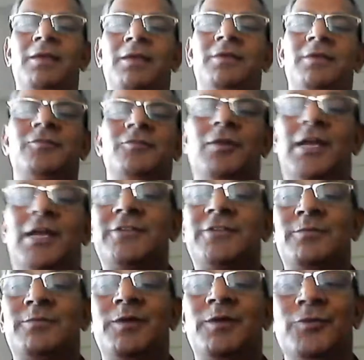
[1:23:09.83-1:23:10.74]
So large
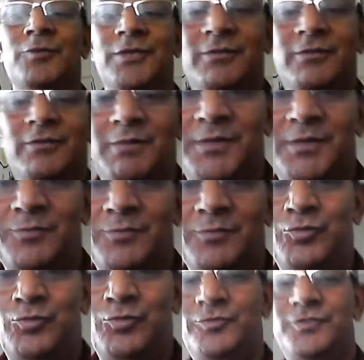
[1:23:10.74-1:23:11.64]
number of vernacular medium
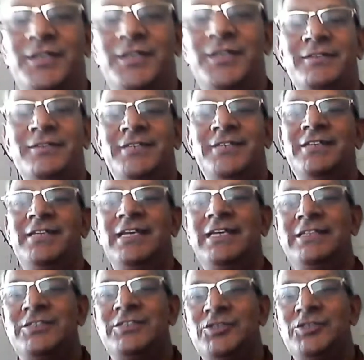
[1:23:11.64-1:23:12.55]
schools. Second thing
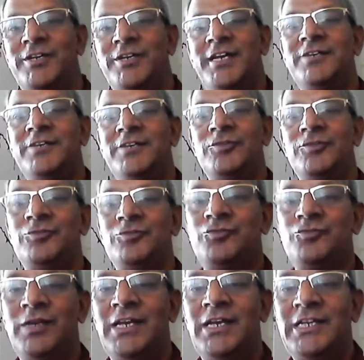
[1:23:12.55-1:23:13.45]
is children are introduced
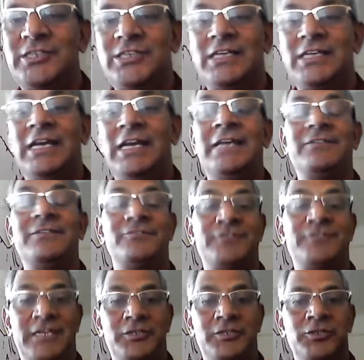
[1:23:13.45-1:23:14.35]
to English at a later
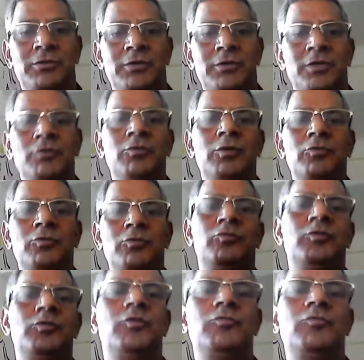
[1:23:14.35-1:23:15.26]
stage.
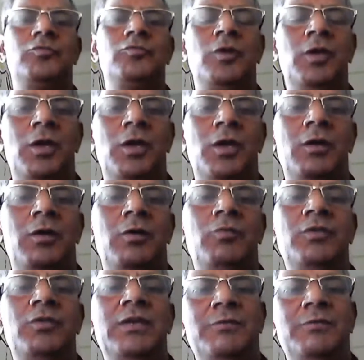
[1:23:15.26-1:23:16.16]

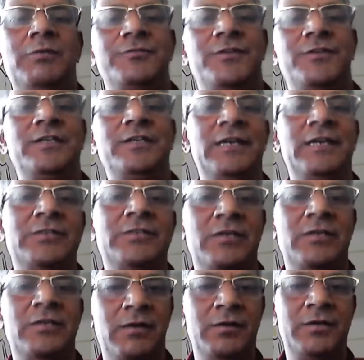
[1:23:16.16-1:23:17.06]
We never studied English
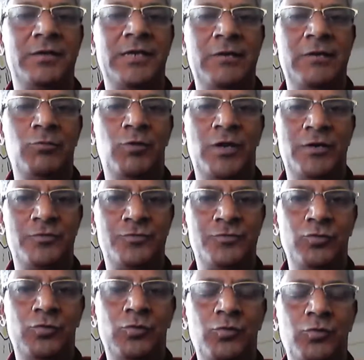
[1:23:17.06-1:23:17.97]
at grade 1 or
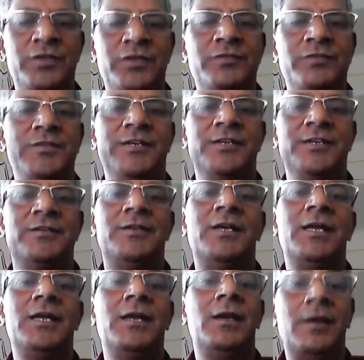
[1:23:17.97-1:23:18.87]
2. We started
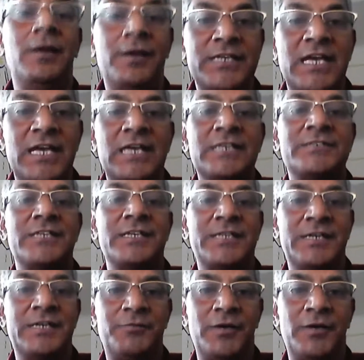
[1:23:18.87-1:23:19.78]
learning English at
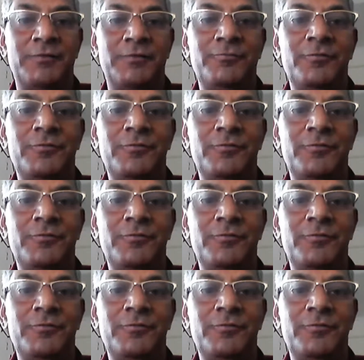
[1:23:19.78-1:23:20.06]
grade 5.